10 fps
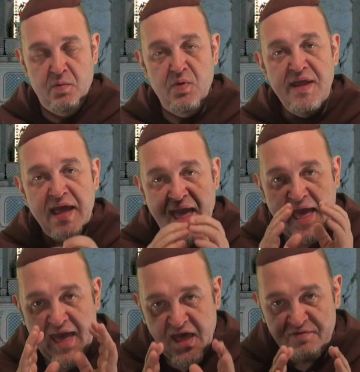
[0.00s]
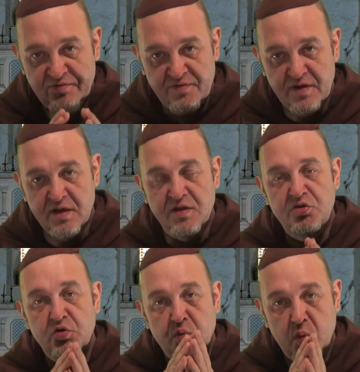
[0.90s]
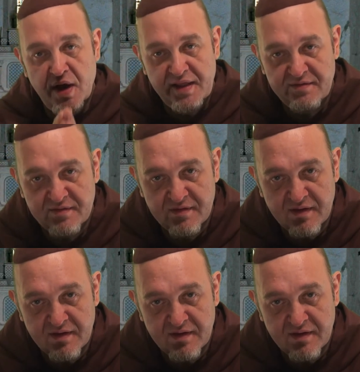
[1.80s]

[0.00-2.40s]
We have to wait